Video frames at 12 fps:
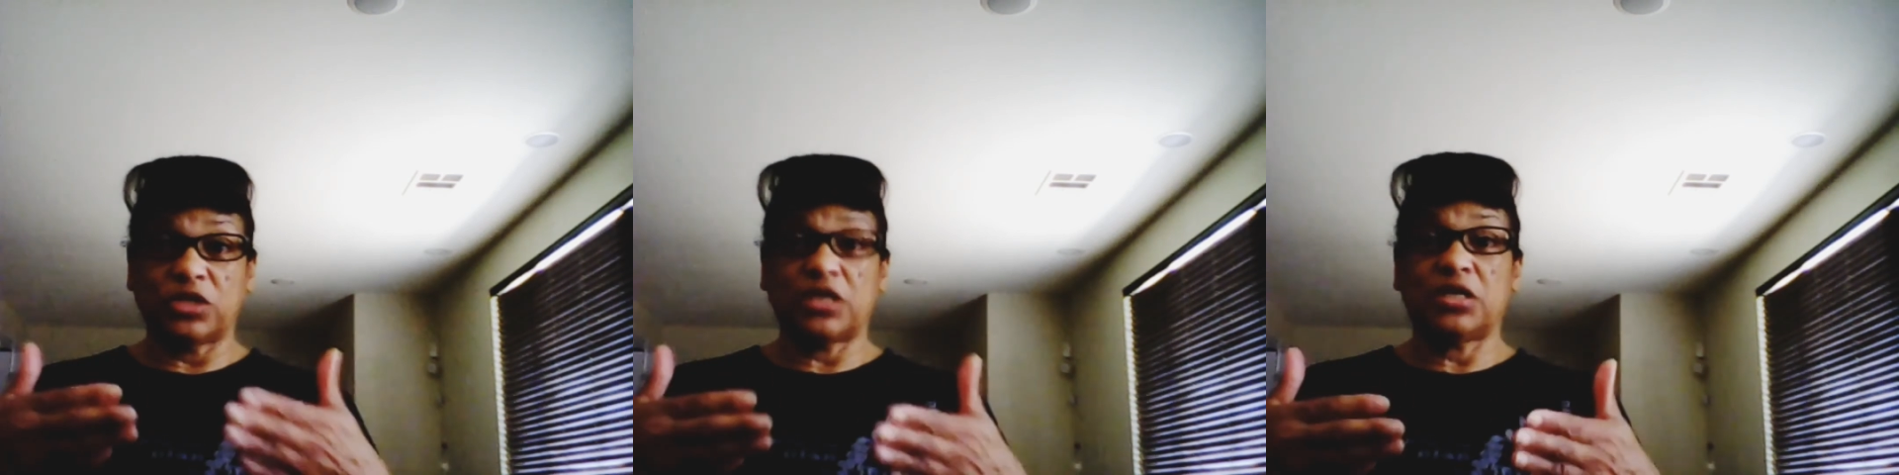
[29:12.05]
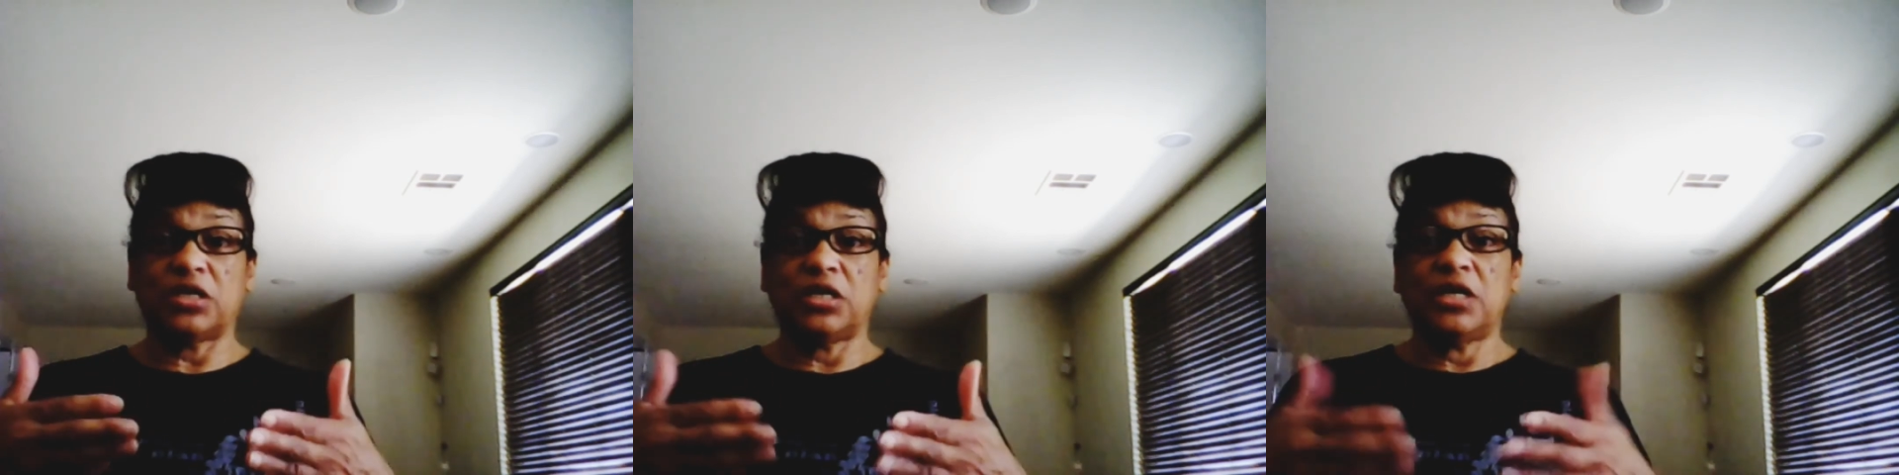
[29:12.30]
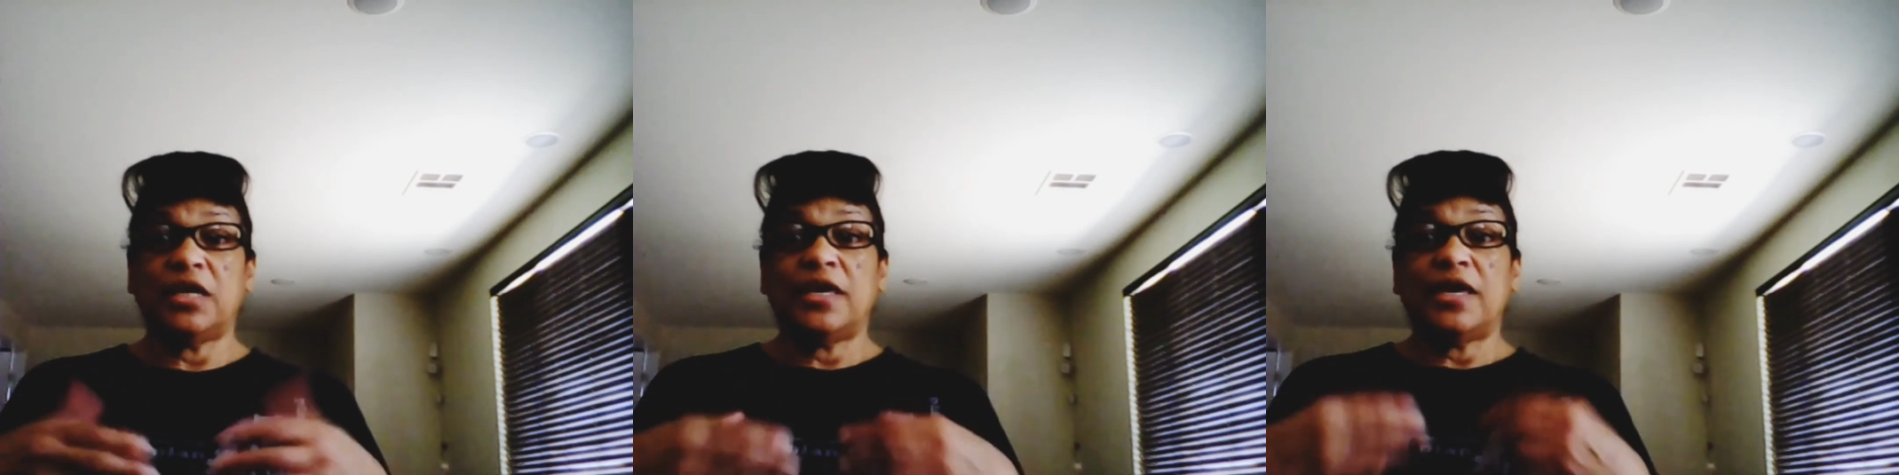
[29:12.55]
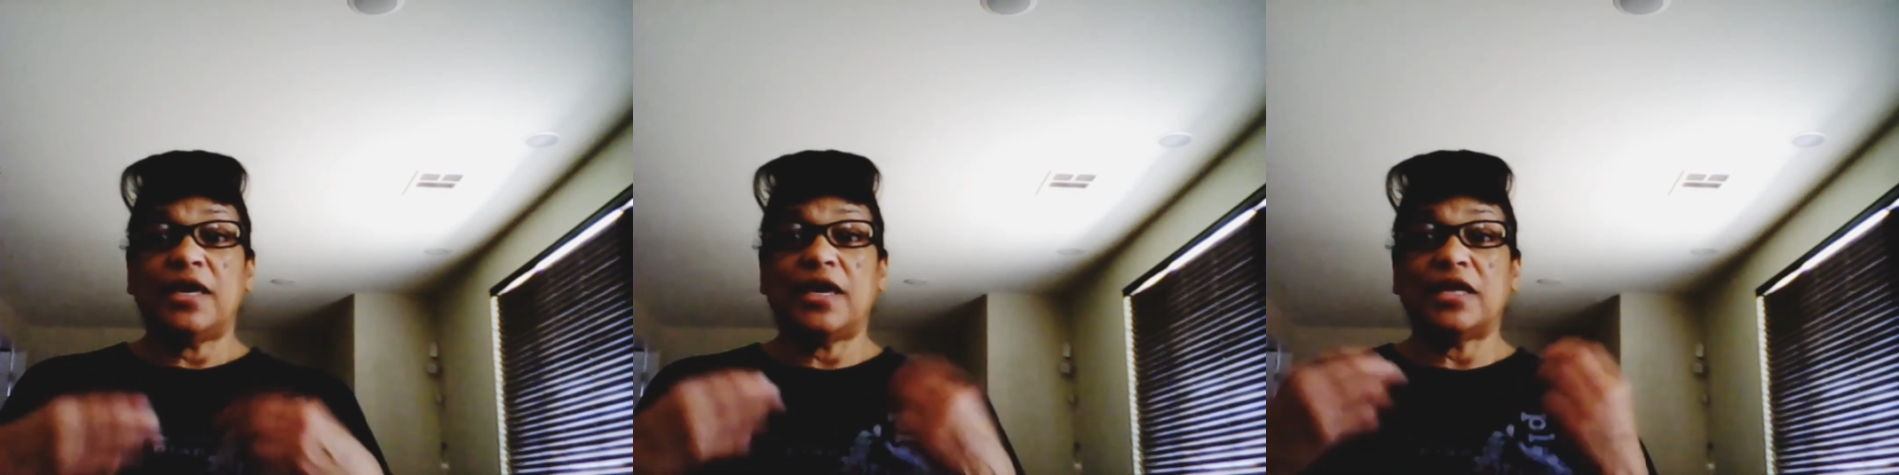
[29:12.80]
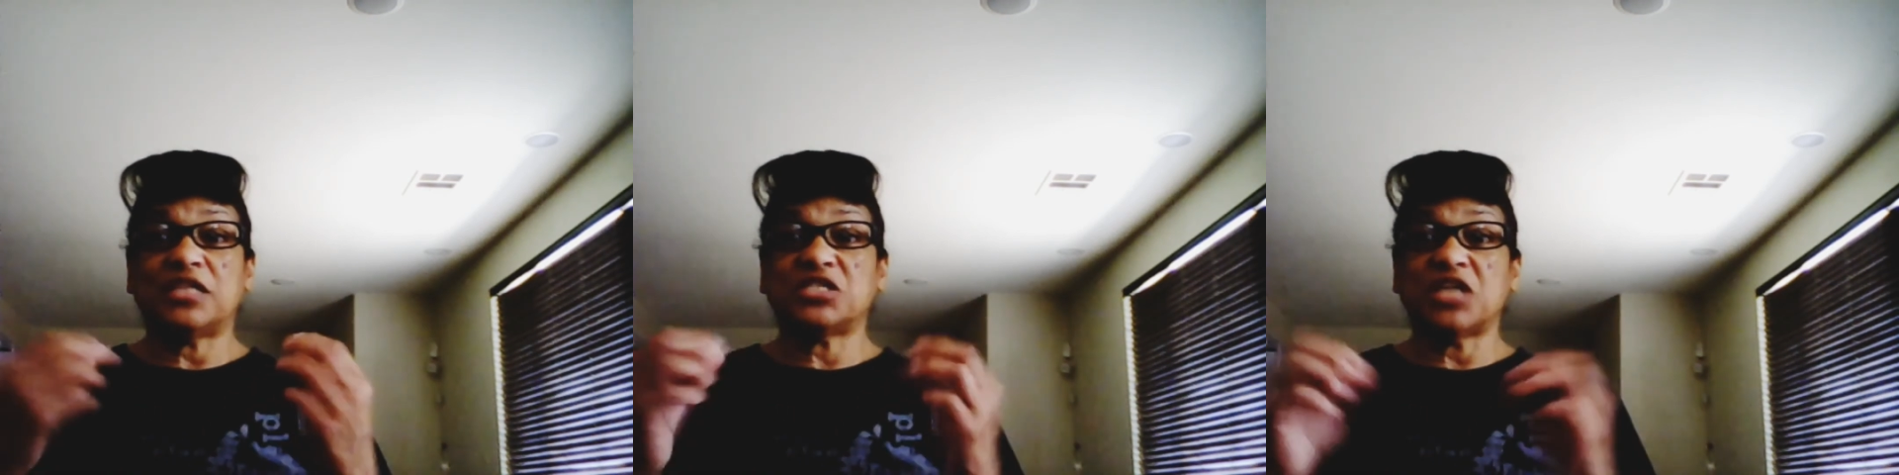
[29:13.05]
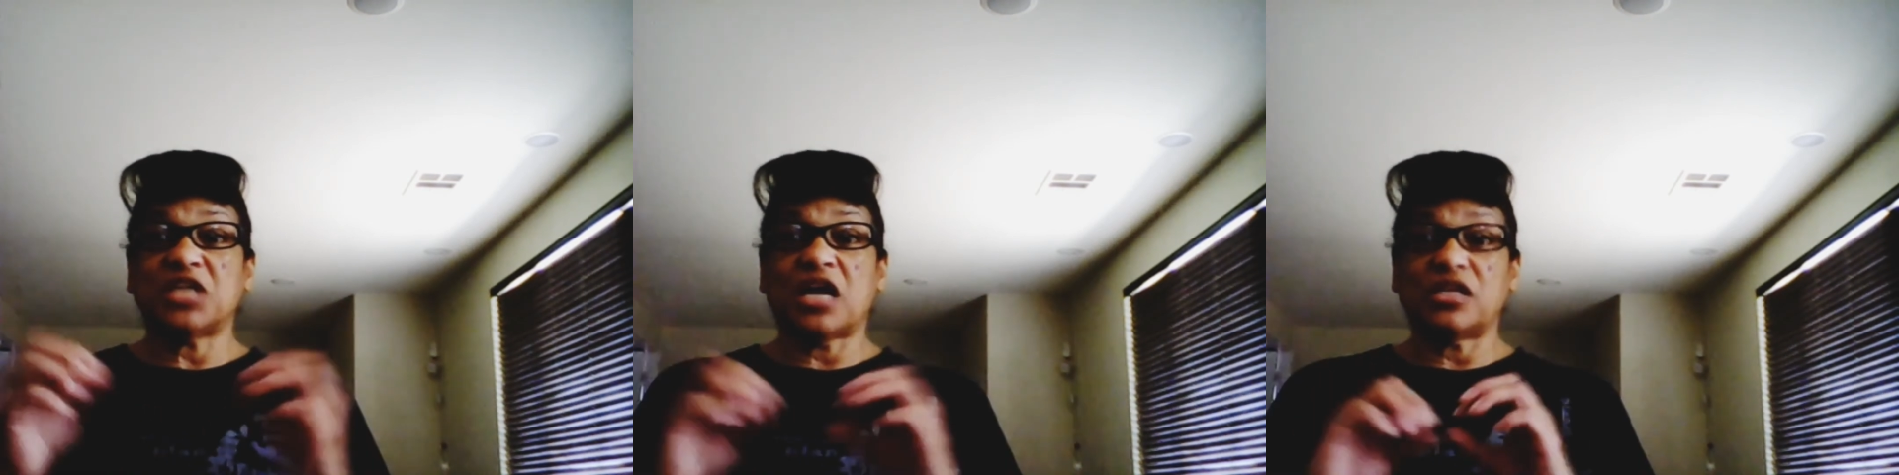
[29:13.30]
it, and it's
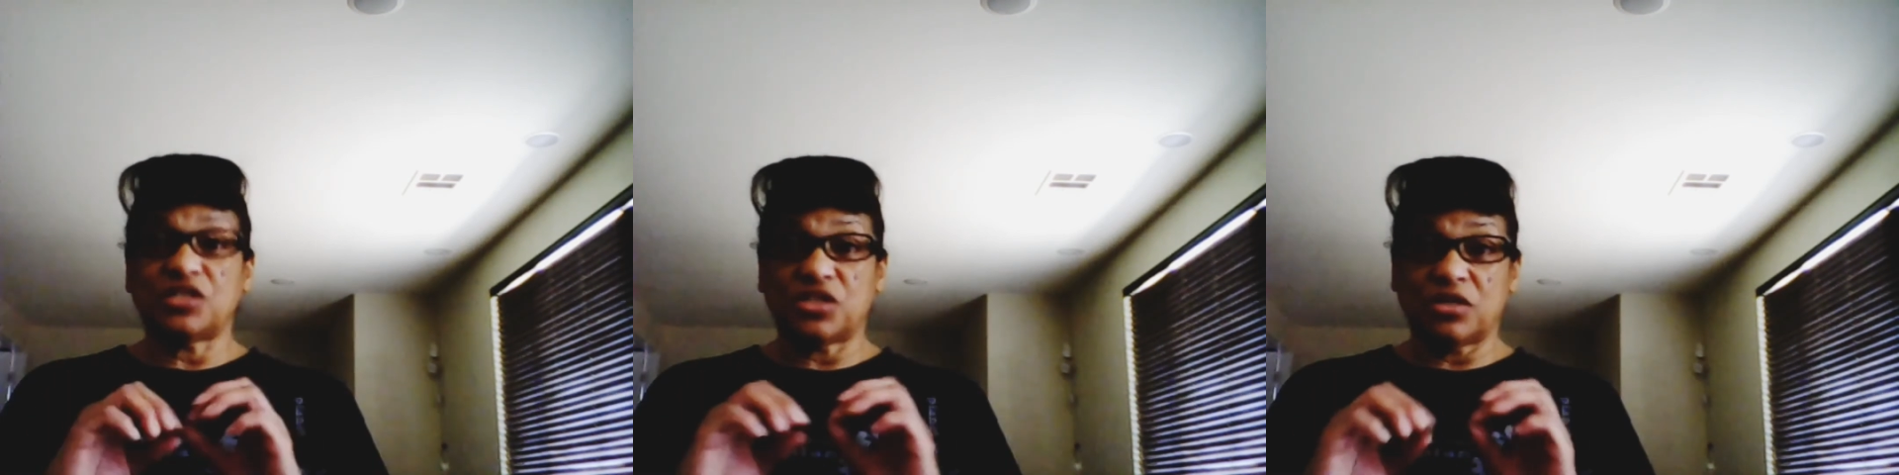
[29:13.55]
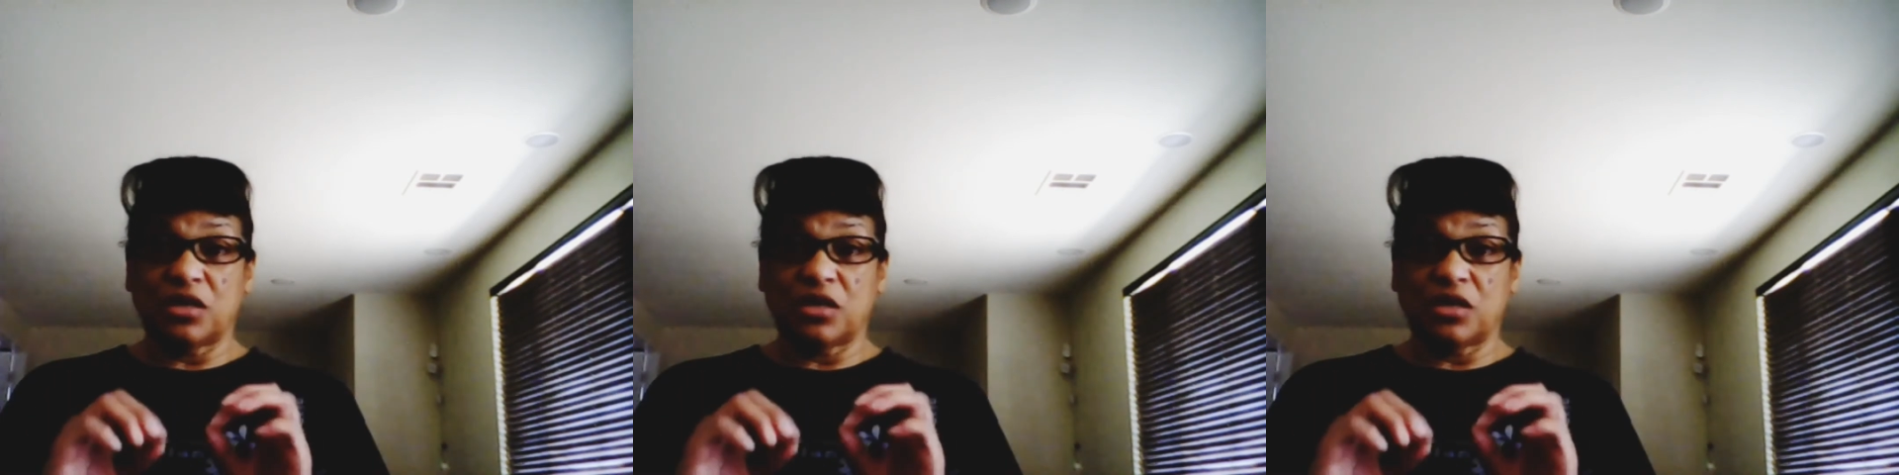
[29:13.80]
not